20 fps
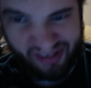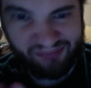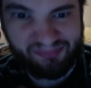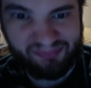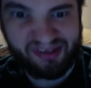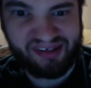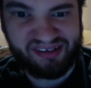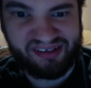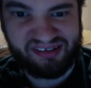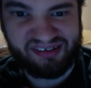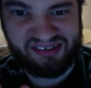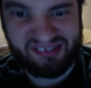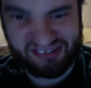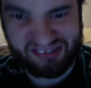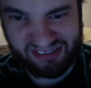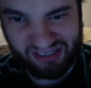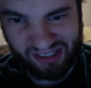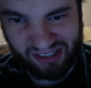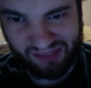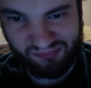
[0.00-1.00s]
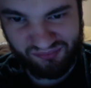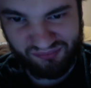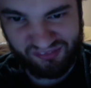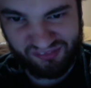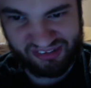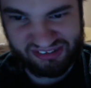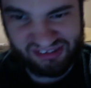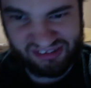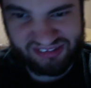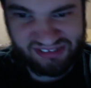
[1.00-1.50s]
back his
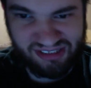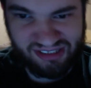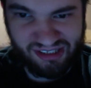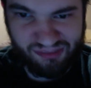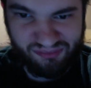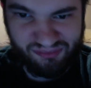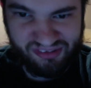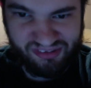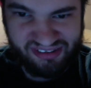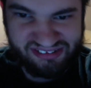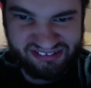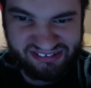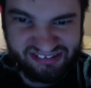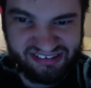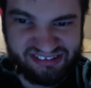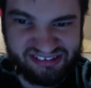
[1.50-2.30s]
lost comrades is